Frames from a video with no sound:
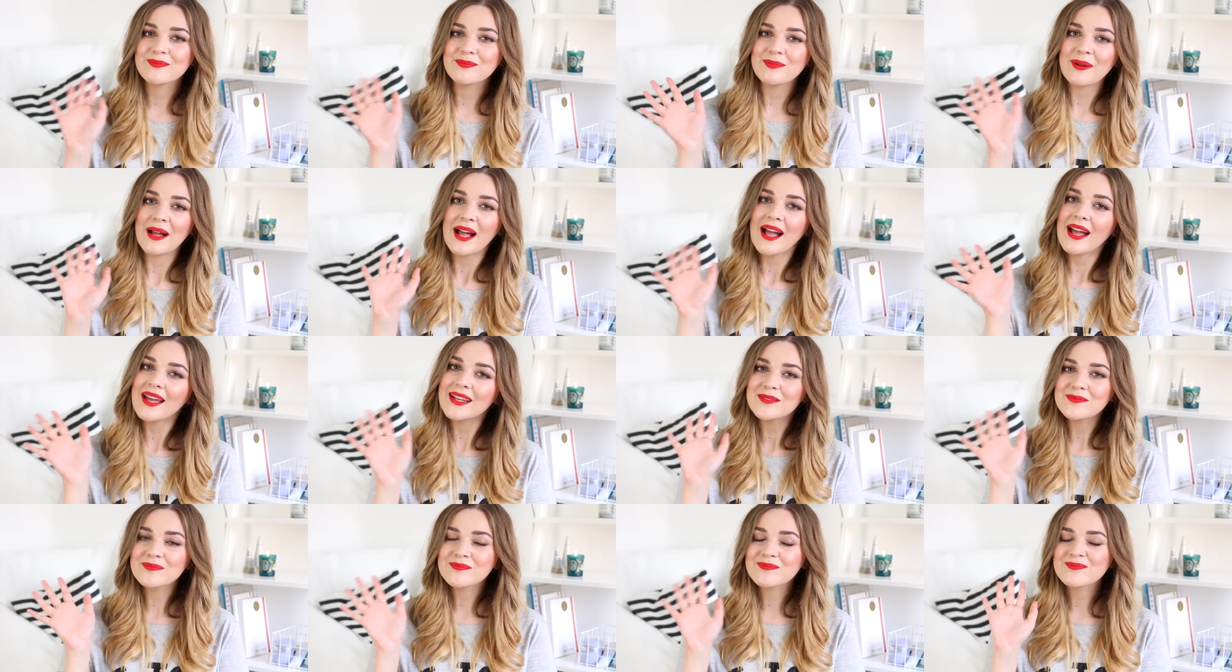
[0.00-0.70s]

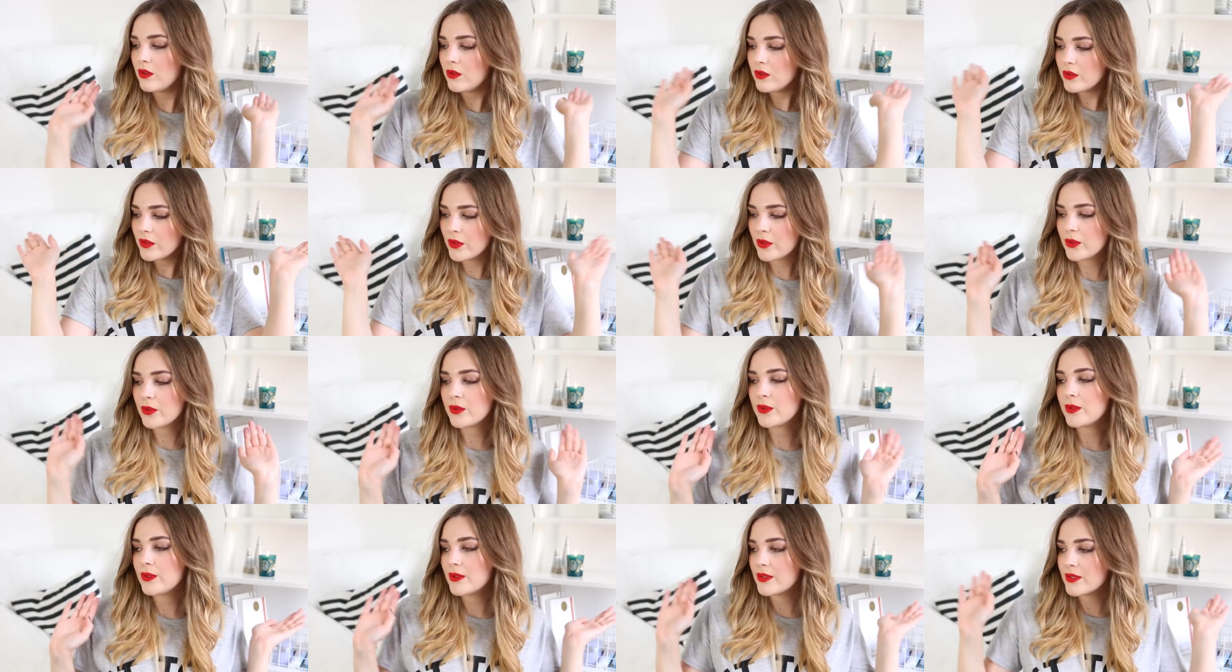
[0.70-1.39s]
Bye. All the
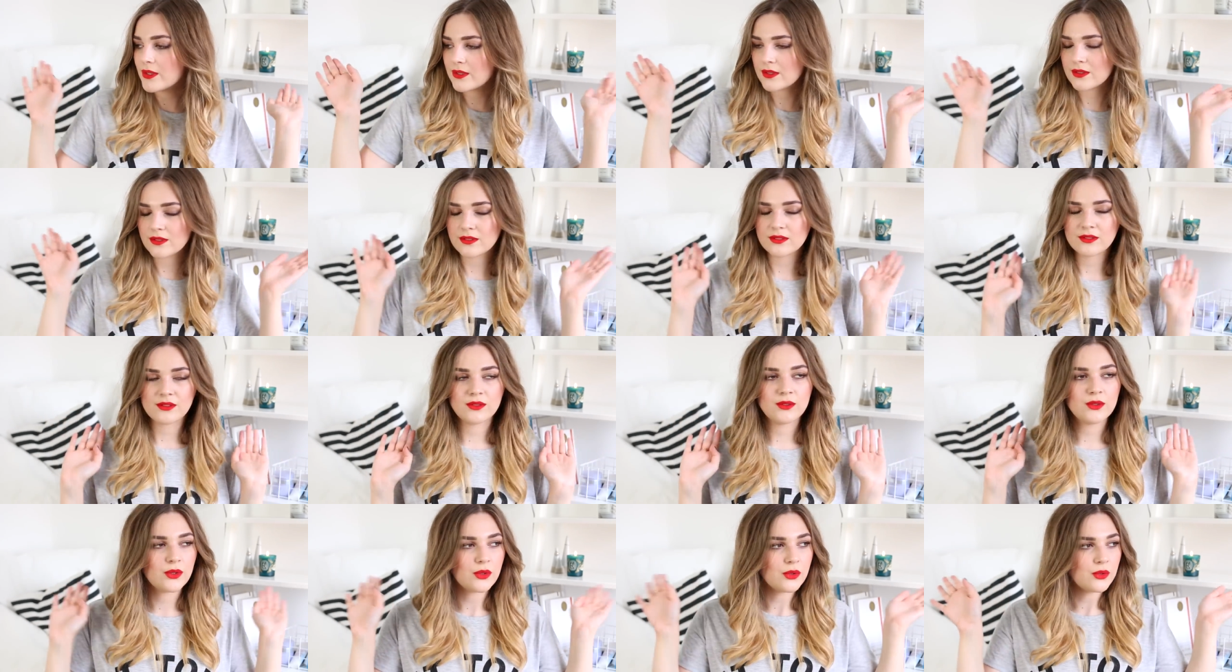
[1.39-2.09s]
hauls,
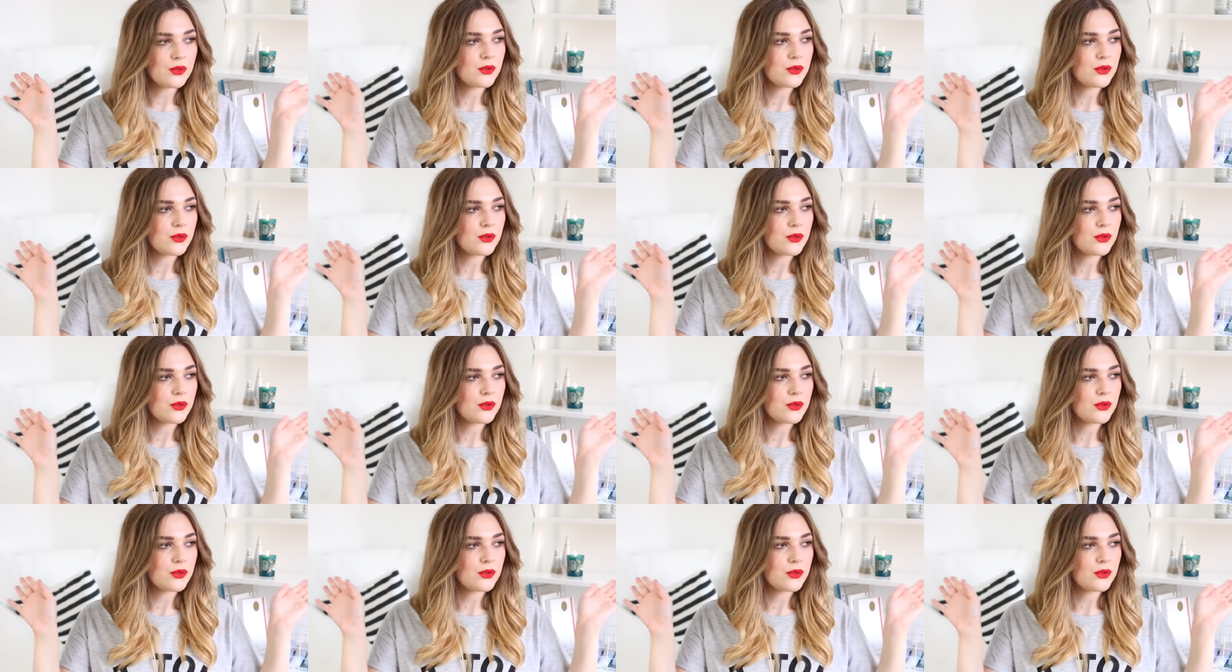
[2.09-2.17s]
all the